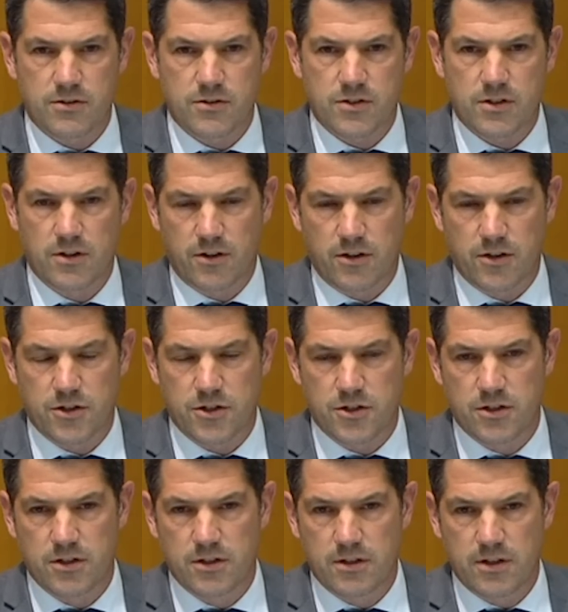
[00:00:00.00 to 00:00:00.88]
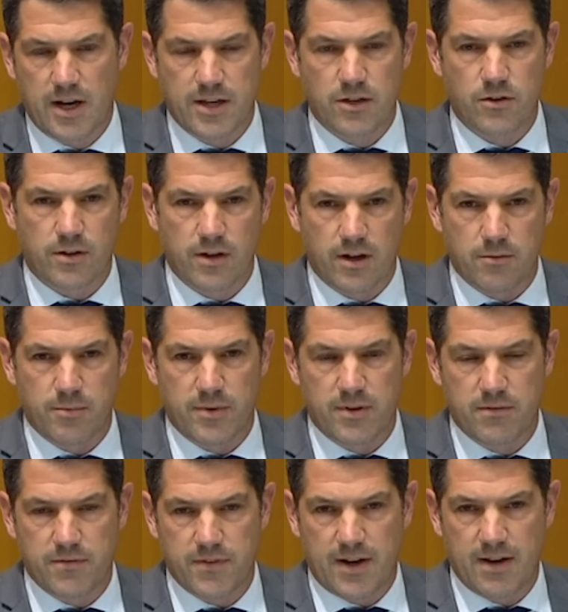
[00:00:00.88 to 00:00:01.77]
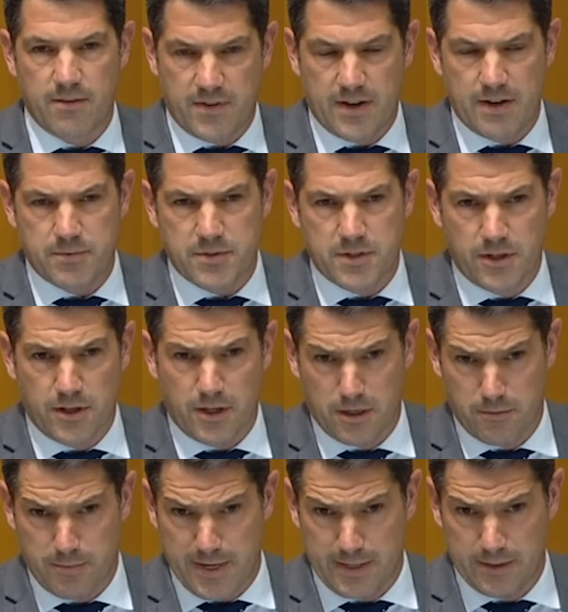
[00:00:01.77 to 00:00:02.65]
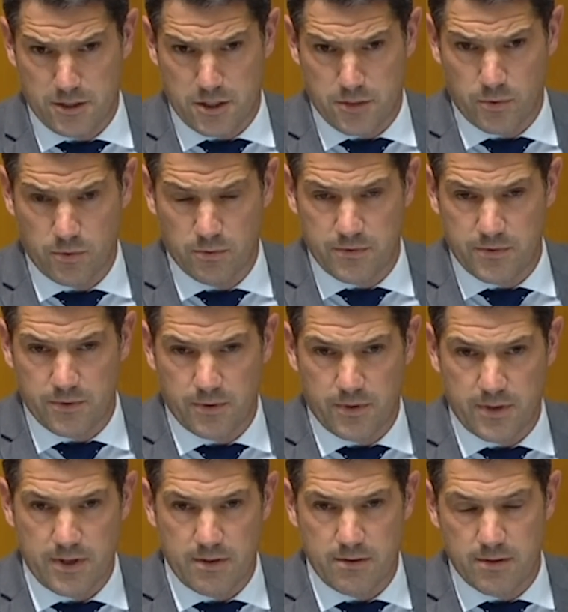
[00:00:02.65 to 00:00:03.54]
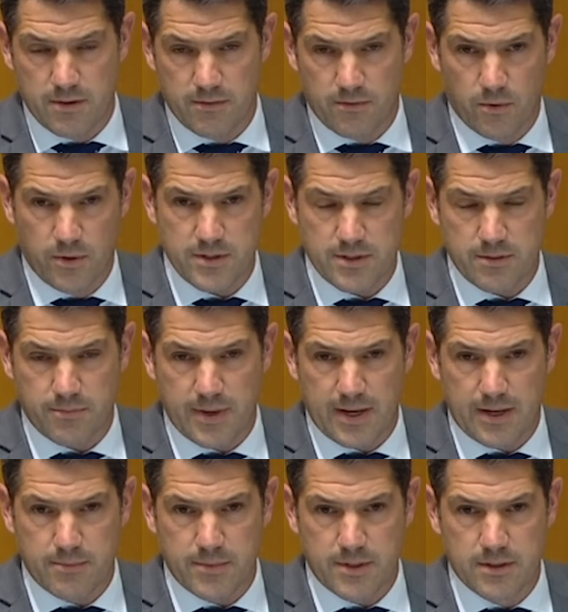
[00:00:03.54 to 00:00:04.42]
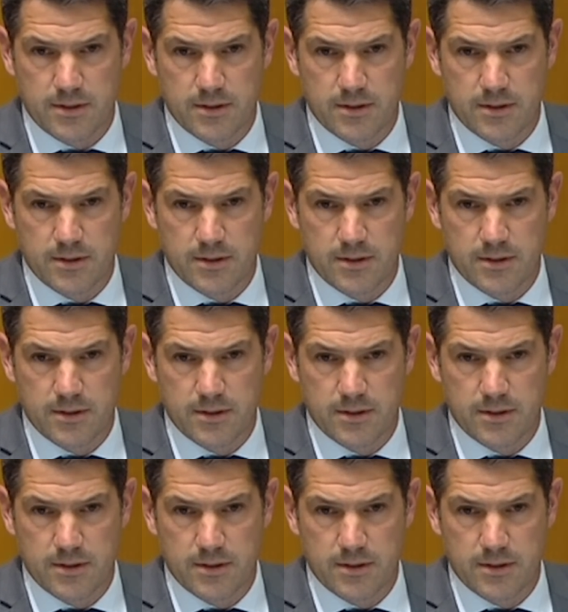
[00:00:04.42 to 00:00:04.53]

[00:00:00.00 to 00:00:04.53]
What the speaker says: Scottish, are you going to be 5%? Are you going to be eligible for the voice to Parliament?